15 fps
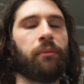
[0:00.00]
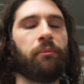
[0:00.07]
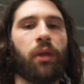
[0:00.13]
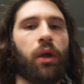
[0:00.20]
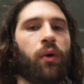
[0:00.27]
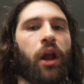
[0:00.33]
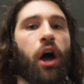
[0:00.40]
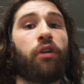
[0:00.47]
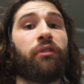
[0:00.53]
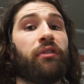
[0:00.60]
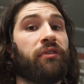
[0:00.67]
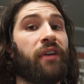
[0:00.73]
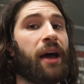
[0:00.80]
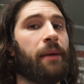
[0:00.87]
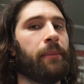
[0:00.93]
blow it off in
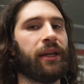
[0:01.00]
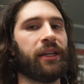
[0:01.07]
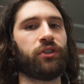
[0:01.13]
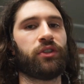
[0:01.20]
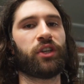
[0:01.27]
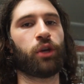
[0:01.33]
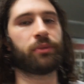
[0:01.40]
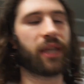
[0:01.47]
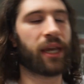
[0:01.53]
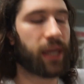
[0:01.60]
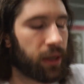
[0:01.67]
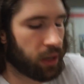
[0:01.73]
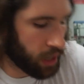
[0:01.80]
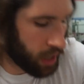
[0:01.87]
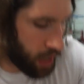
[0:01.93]
five minutes? You see what I'm
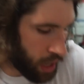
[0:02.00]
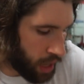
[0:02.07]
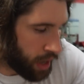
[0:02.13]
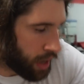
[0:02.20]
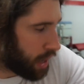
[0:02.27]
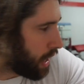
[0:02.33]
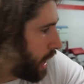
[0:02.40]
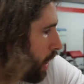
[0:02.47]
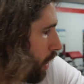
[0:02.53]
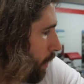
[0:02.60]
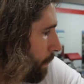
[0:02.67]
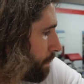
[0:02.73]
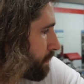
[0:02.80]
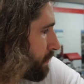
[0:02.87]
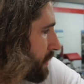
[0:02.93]
saying?
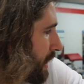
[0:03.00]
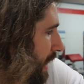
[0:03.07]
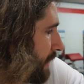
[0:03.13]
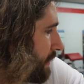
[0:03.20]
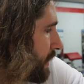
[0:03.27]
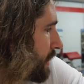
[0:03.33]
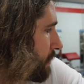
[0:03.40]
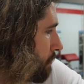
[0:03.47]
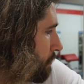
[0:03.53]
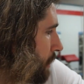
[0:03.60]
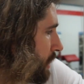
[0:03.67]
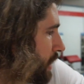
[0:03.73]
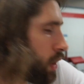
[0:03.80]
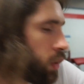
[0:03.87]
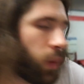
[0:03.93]
Um, and then
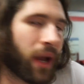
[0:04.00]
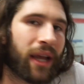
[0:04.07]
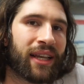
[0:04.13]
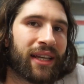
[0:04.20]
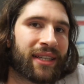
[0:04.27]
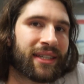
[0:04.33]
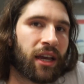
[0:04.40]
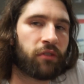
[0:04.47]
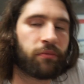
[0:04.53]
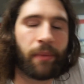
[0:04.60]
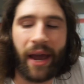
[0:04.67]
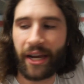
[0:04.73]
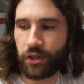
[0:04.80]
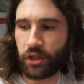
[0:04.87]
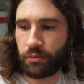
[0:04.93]
another way is self
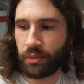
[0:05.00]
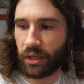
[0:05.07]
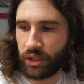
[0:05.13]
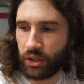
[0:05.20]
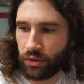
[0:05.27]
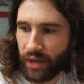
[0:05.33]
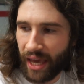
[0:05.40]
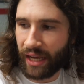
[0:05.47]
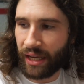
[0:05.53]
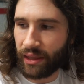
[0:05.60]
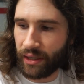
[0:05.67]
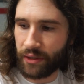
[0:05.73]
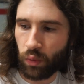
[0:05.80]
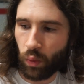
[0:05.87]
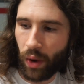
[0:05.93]
mastery is because you're taking
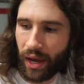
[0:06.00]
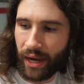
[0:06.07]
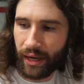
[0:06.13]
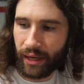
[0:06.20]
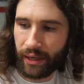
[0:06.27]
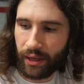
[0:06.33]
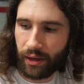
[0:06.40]
this weight